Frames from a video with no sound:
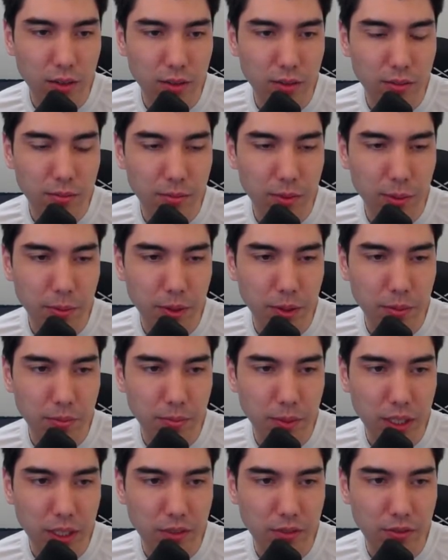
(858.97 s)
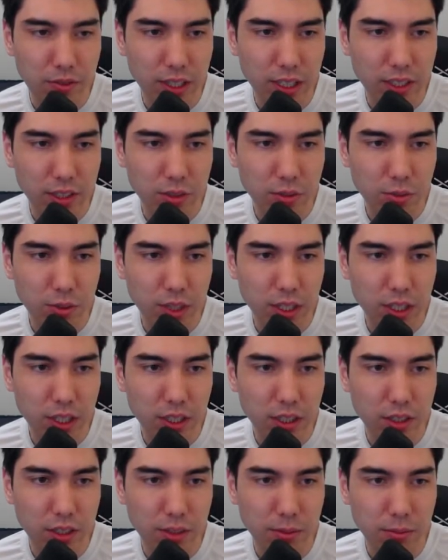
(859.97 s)
Maybe make a flight
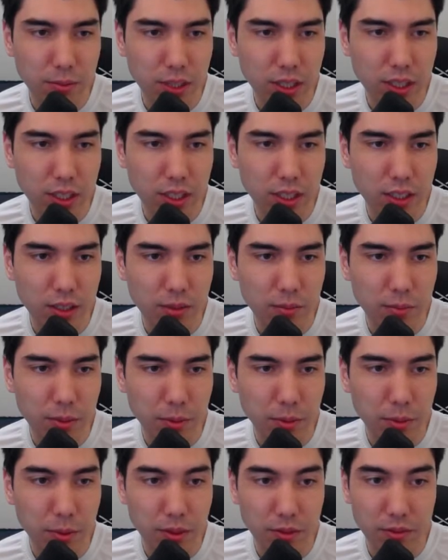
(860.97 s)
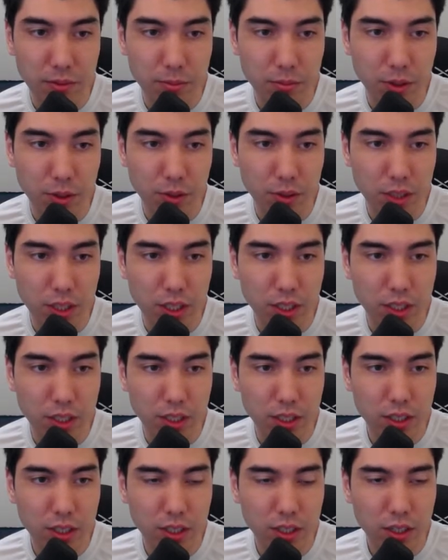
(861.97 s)
square or something. Maybe even go
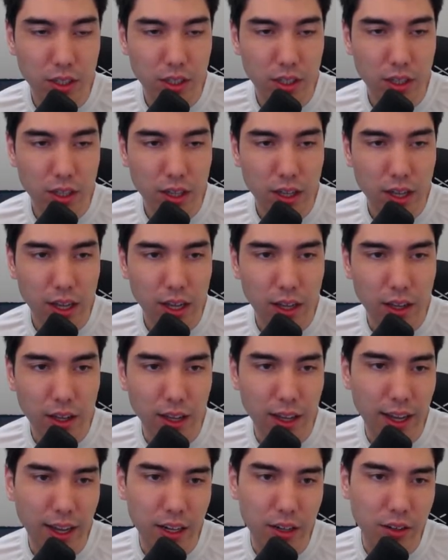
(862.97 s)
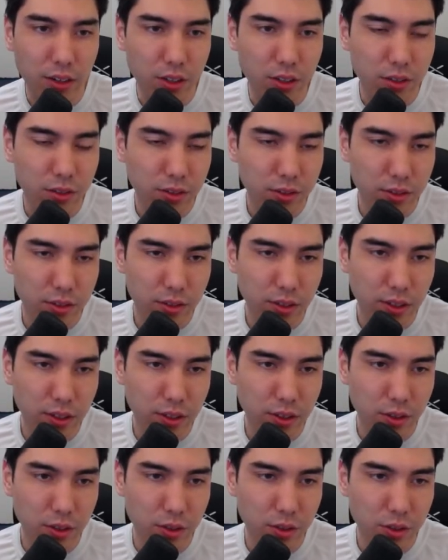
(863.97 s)
here. I don't know.
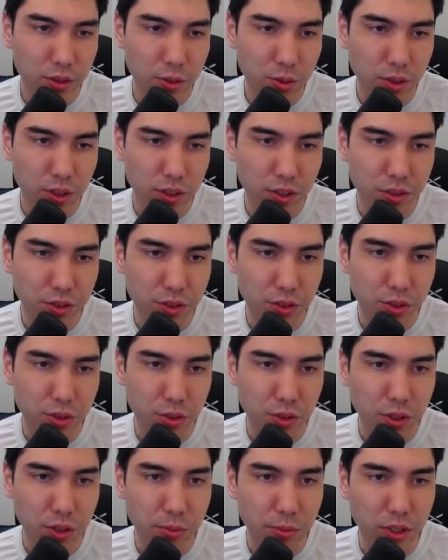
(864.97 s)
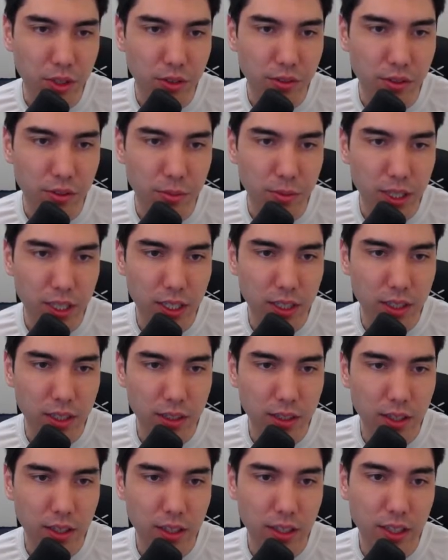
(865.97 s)
Those were a little too committal for me.
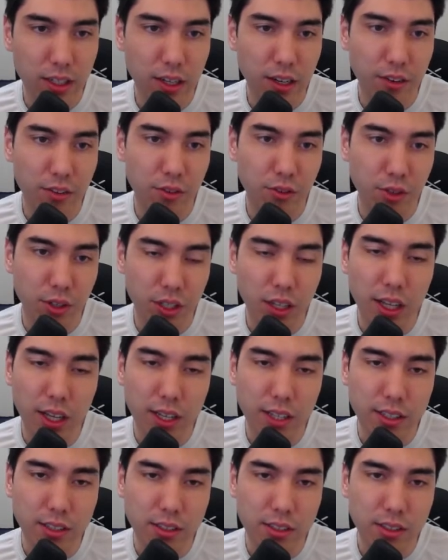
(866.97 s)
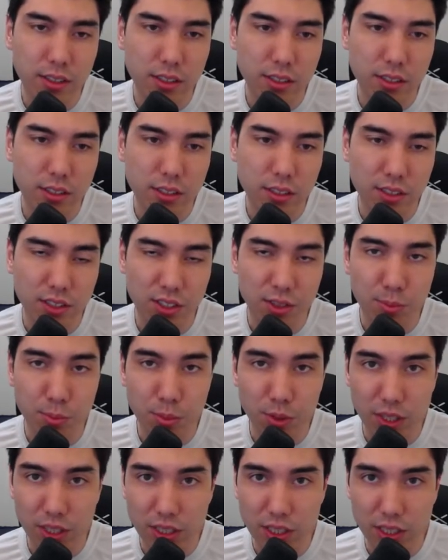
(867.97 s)
And then I realized the
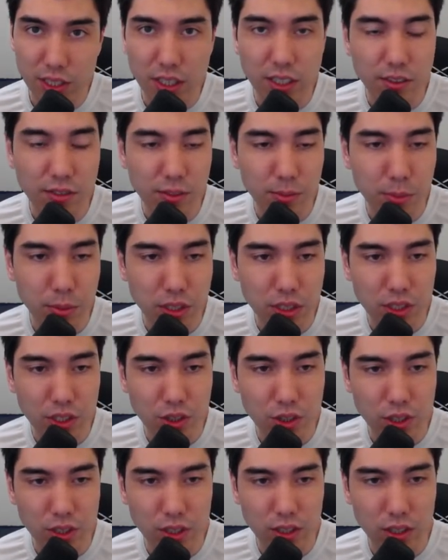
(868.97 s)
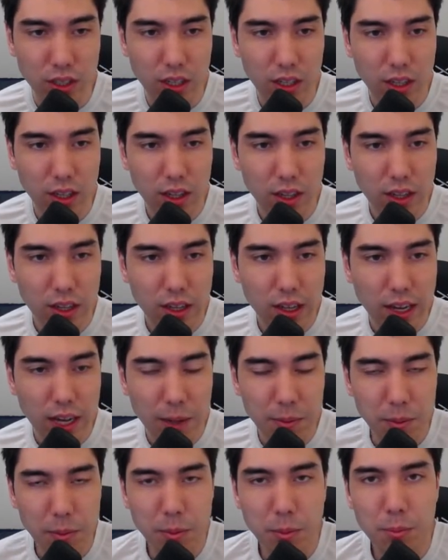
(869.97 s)
simplicity of the position.
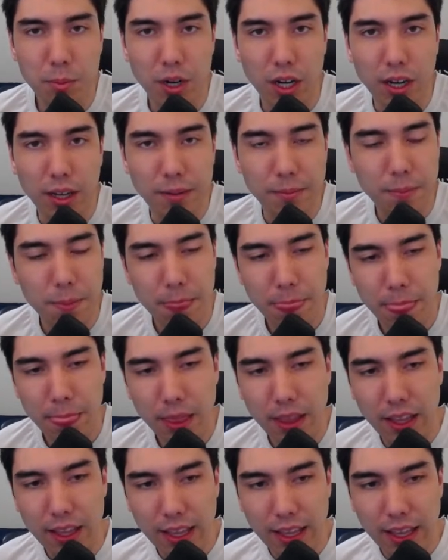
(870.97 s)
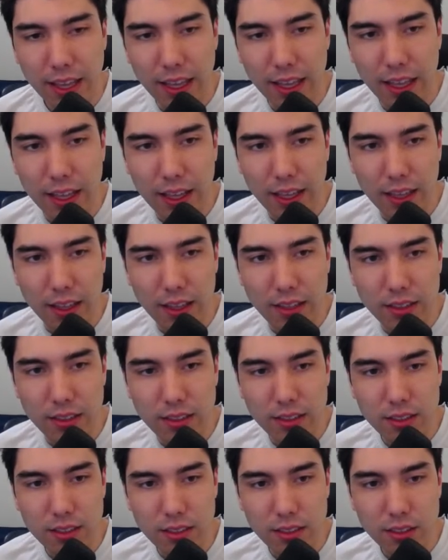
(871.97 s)
I'm up a pawn, and